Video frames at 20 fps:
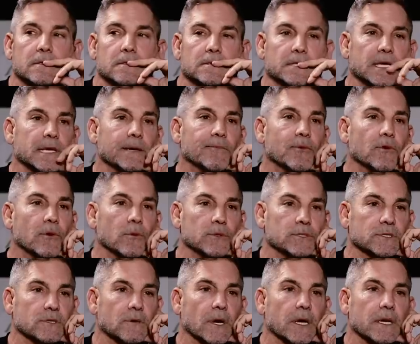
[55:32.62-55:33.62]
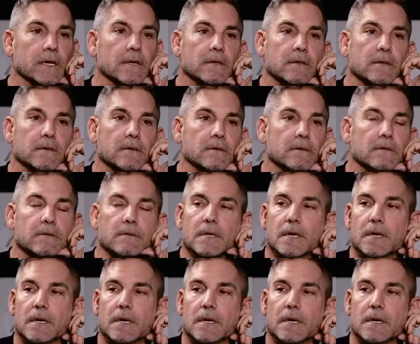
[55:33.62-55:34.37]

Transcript: Singapore was great. Yeah.